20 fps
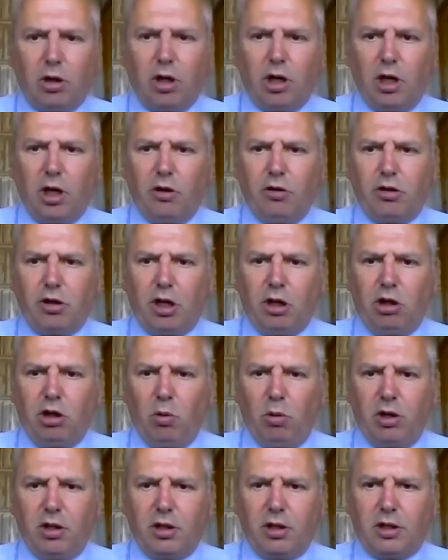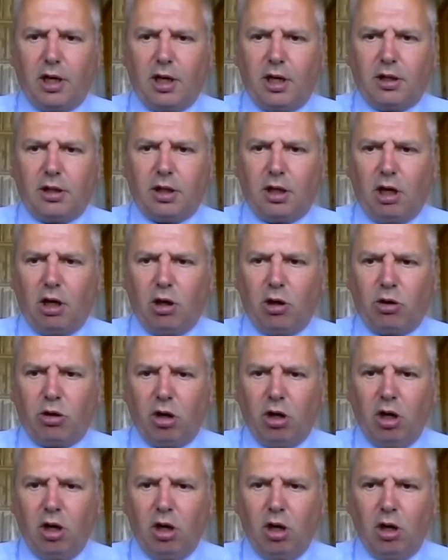Greg, is there anything you want to add to that, or
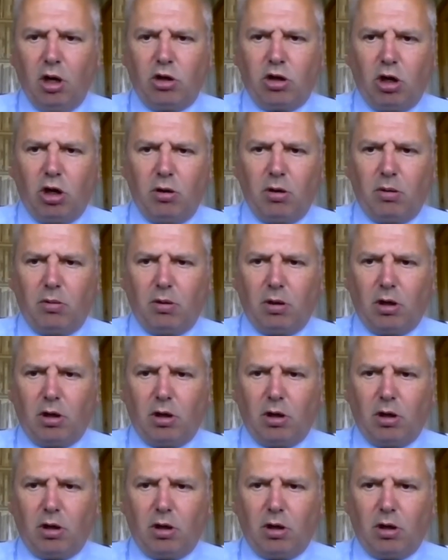shall